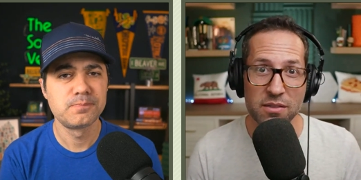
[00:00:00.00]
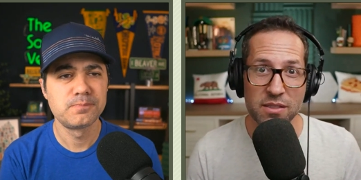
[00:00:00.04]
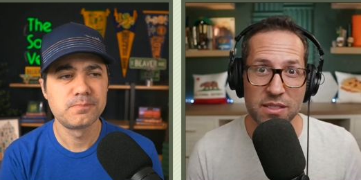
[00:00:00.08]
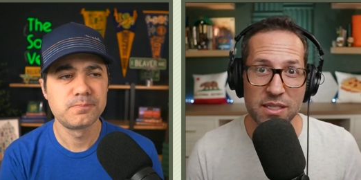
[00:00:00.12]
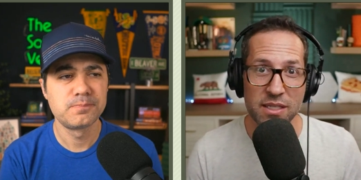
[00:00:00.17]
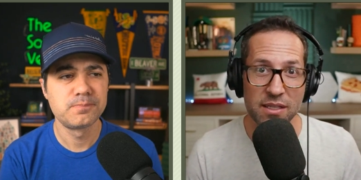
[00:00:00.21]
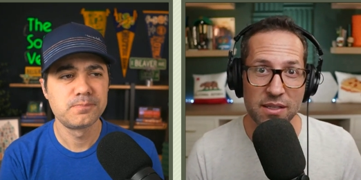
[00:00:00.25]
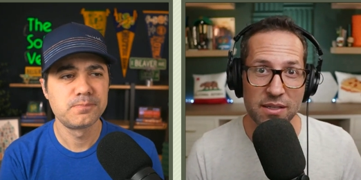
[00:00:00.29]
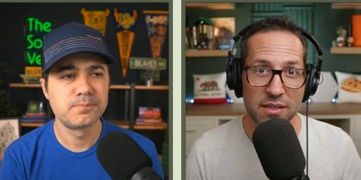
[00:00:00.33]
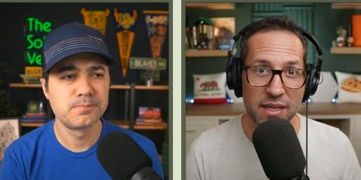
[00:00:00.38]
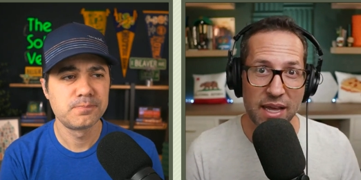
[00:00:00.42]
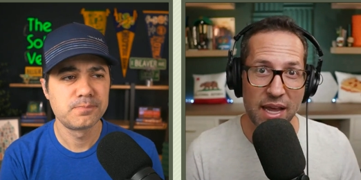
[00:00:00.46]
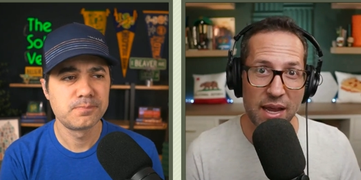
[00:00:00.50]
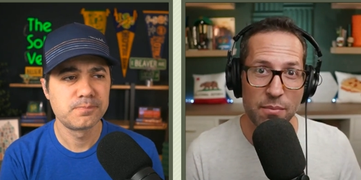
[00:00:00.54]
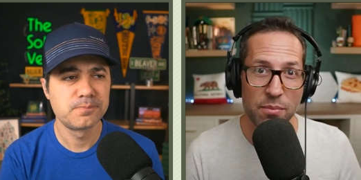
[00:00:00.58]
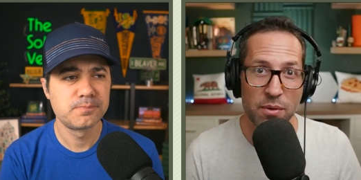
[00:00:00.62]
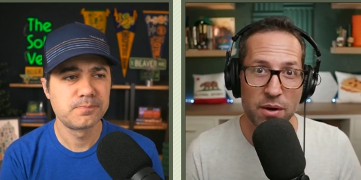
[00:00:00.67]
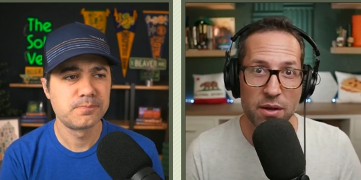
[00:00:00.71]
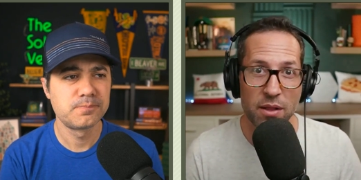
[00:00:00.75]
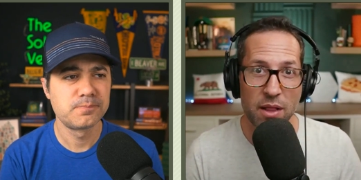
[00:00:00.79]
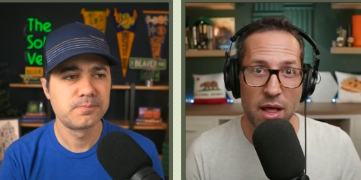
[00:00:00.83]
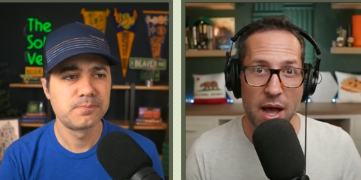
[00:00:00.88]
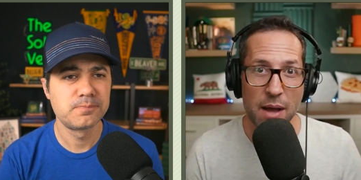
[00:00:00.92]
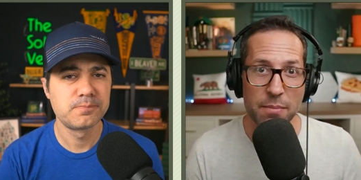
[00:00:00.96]
Speaker 1: Dillon
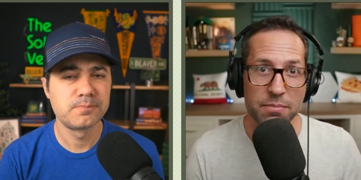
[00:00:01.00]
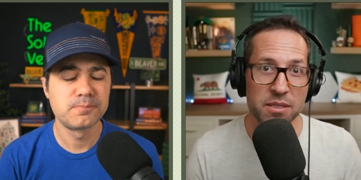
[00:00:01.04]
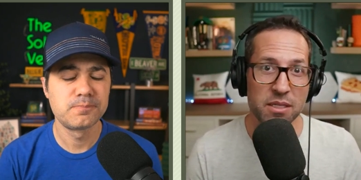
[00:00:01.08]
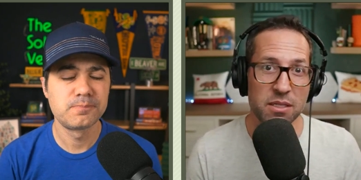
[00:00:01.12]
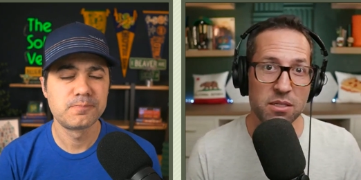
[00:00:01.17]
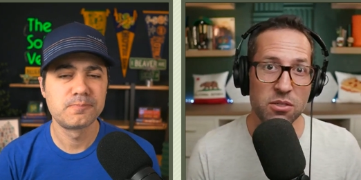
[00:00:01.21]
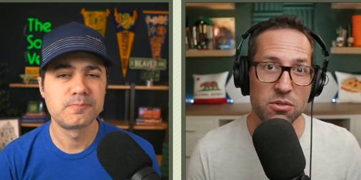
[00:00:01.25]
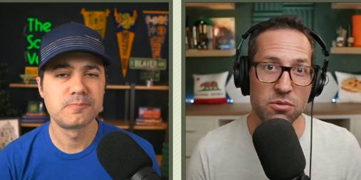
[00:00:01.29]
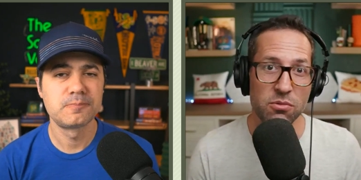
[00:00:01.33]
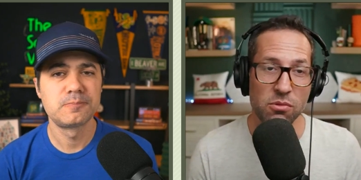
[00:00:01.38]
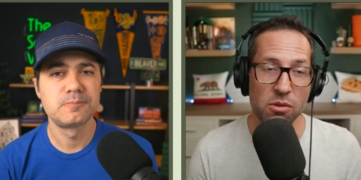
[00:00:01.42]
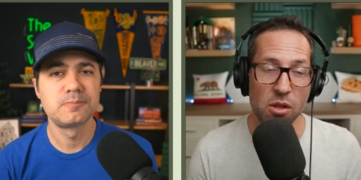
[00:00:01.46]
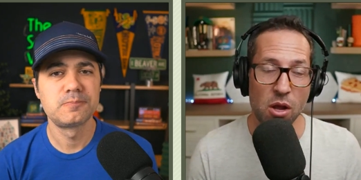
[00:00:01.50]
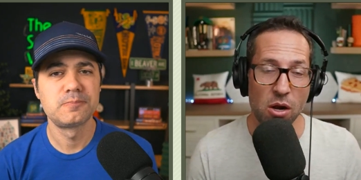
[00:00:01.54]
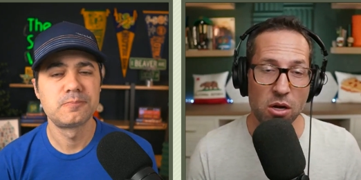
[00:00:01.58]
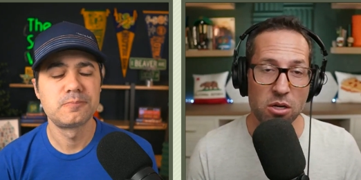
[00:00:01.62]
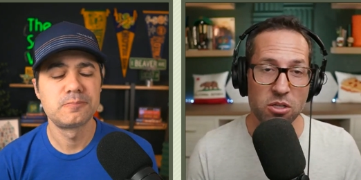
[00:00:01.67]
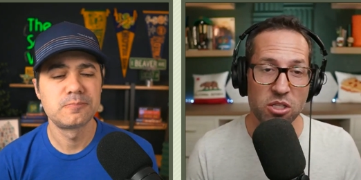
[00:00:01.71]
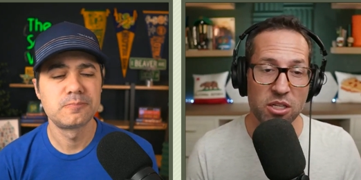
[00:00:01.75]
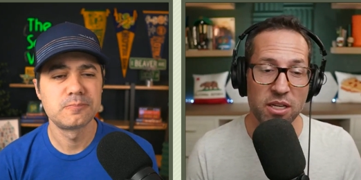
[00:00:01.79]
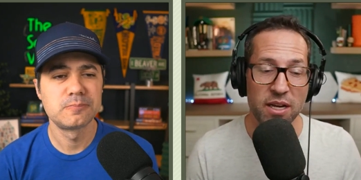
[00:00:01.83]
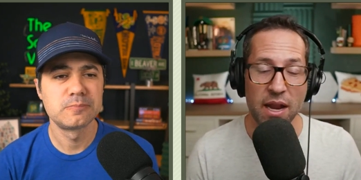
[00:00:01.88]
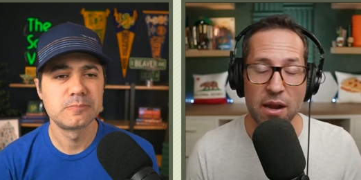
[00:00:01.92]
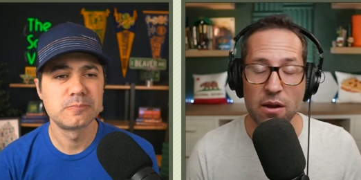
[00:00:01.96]
Gabriel opted to
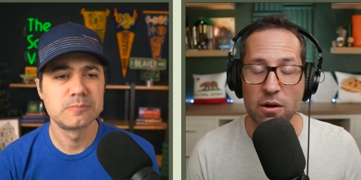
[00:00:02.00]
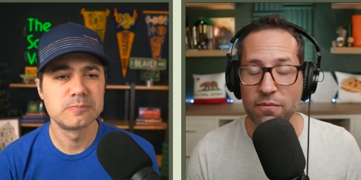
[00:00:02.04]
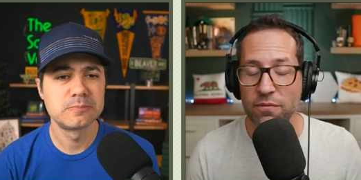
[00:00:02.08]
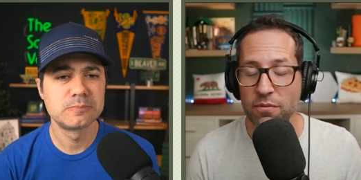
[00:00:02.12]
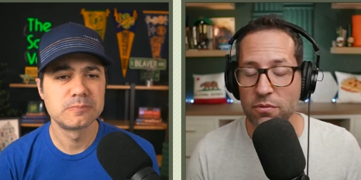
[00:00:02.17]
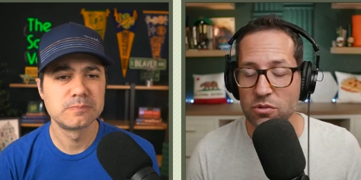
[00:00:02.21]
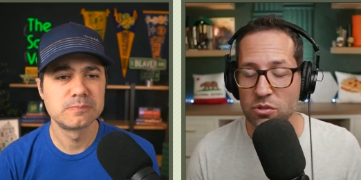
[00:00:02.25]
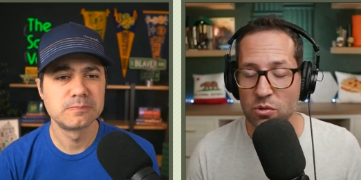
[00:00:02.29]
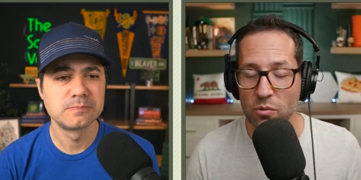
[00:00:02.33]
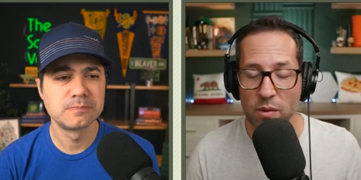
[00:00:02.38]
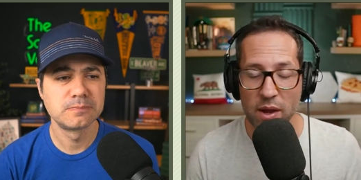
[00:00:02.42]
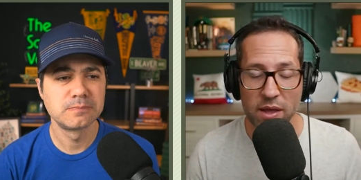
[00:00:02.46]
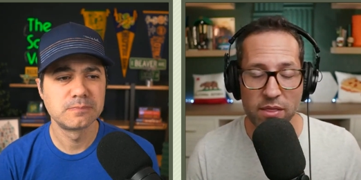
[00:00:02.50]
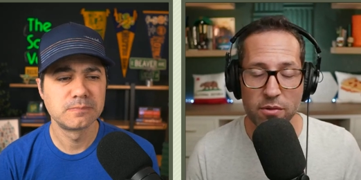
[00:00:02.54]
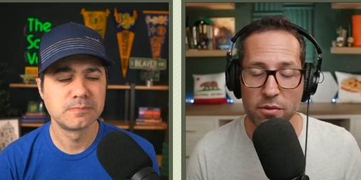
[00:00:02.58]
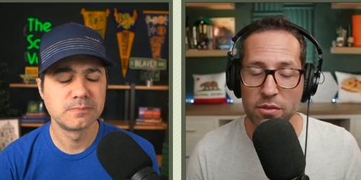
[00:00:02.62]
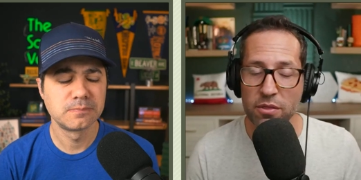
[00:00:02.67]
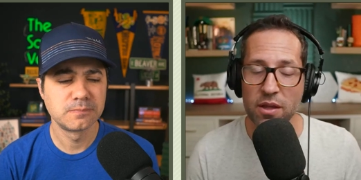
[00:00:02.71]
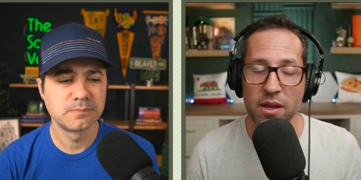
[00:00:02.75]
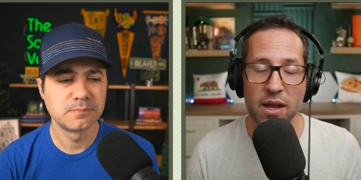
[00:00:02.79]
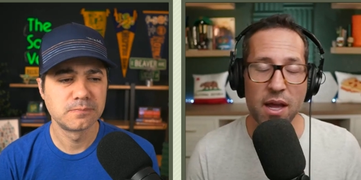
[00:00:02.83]
largely, and I don't know if it was a weather thing.